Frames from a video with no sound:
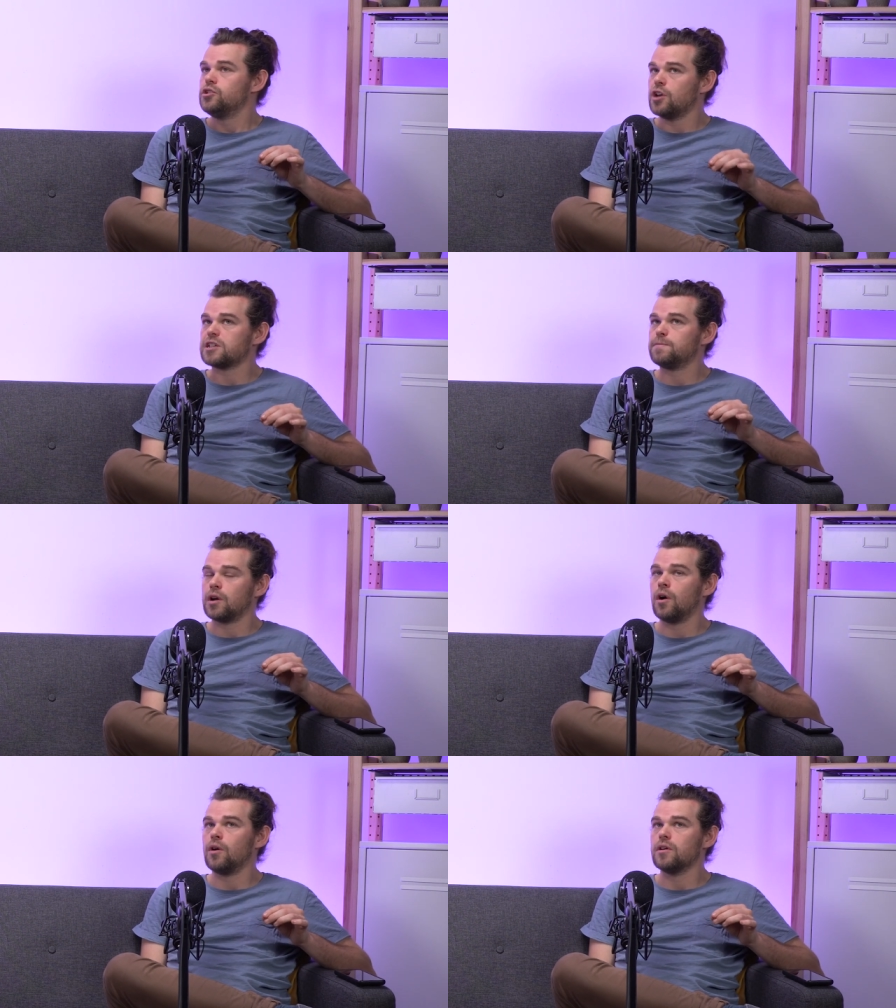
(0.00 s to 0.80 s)
just
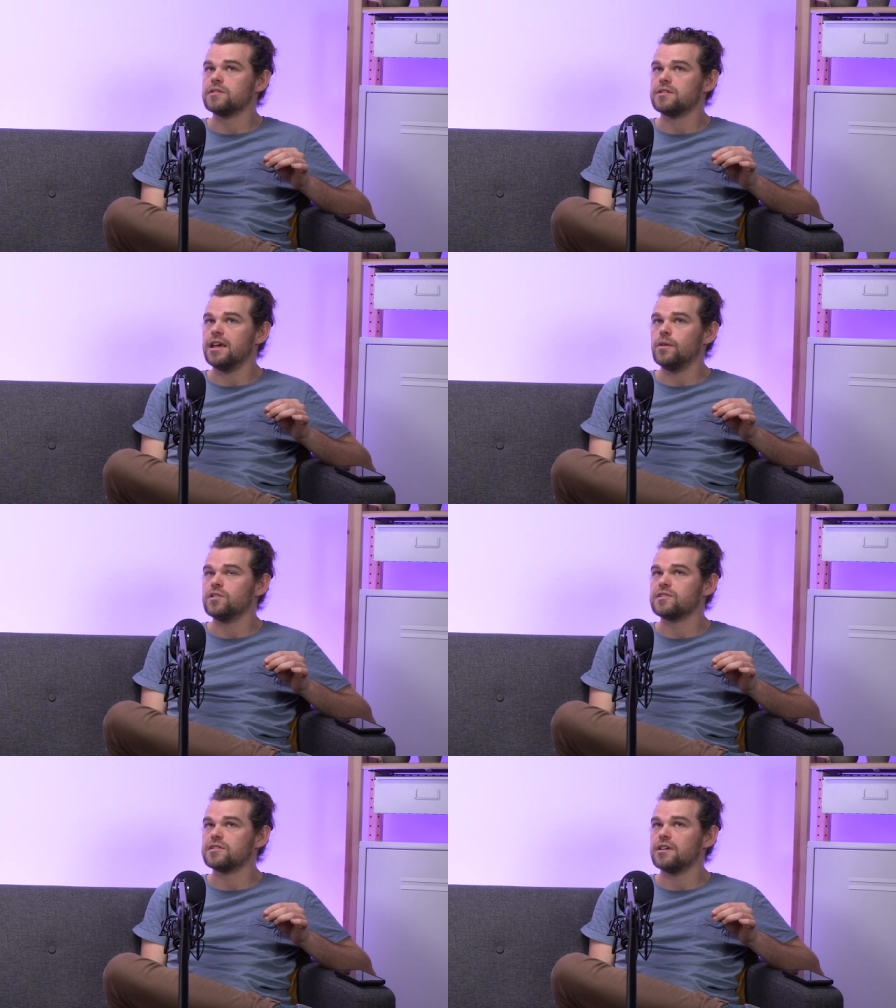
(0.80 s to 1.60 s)
because it
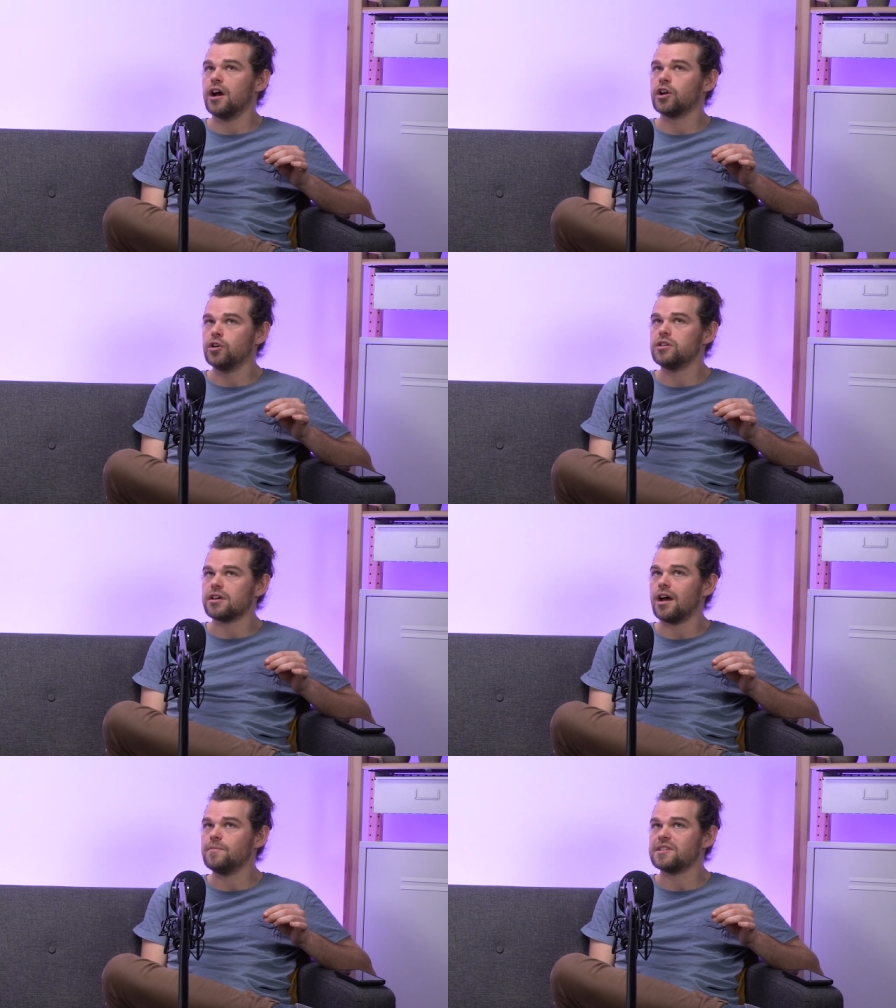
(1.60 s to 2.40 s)
was a good
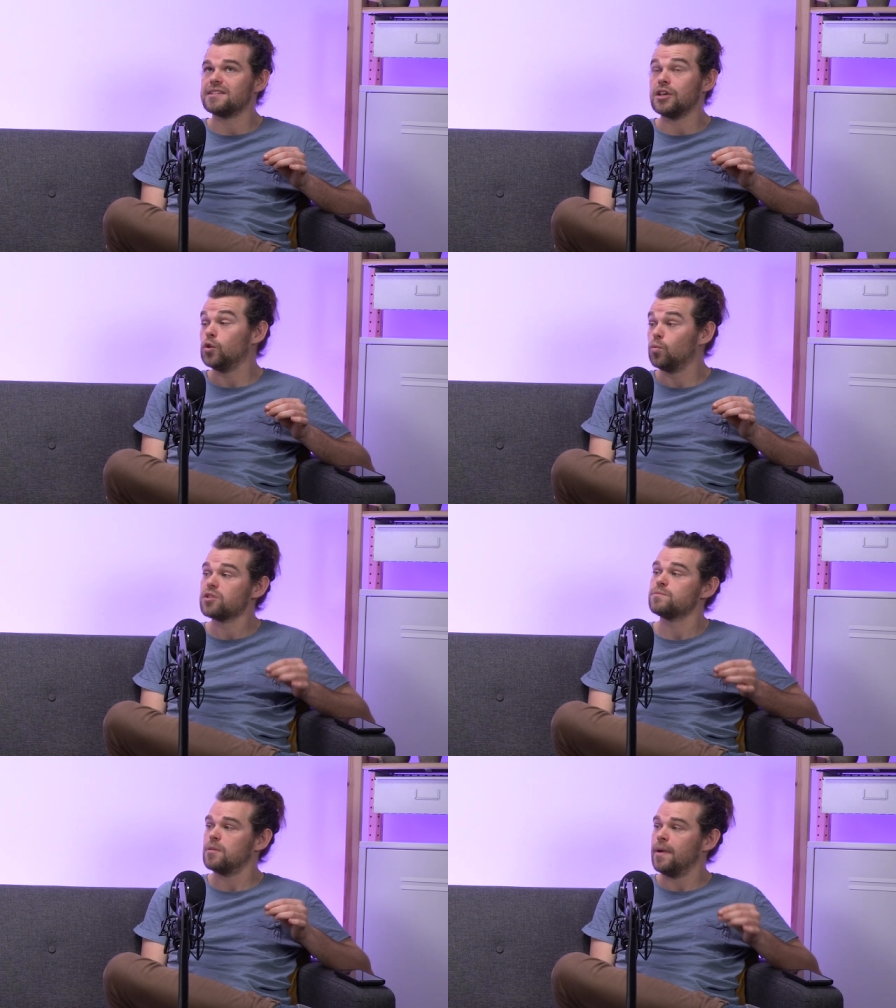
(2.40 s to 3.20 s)
time to see who
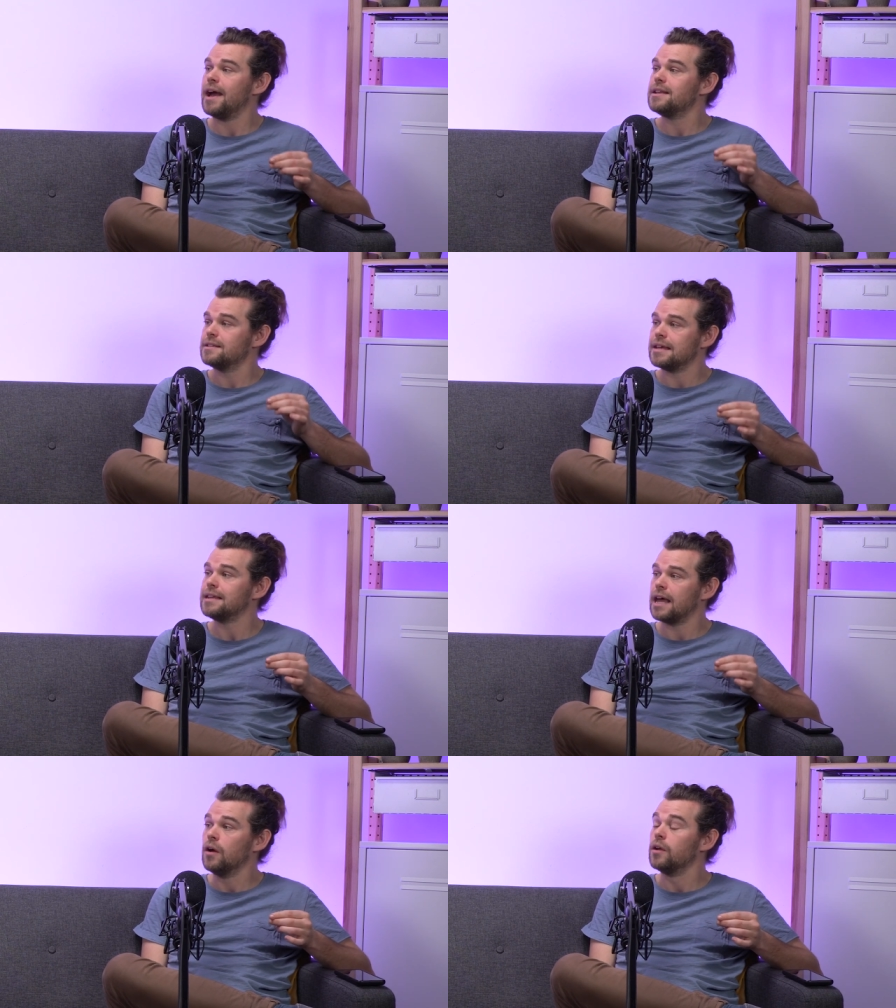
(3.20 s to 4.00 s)
wasn't prepared to
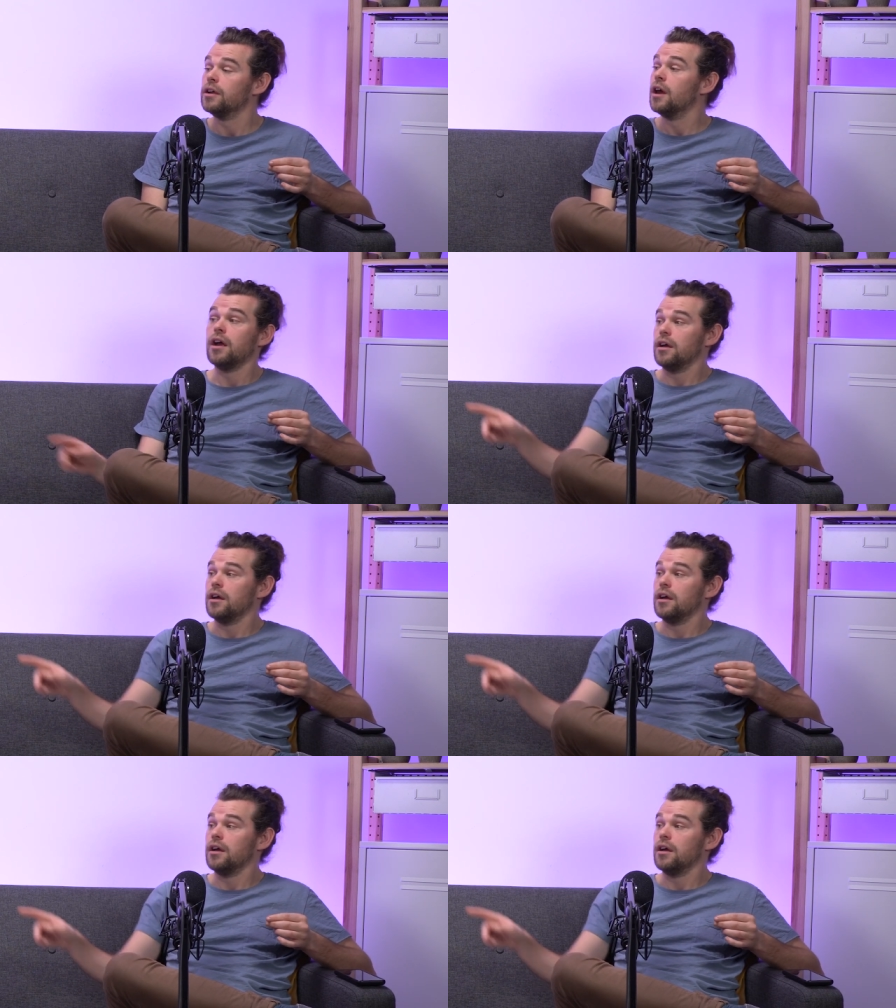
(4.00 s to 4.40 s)
take that on.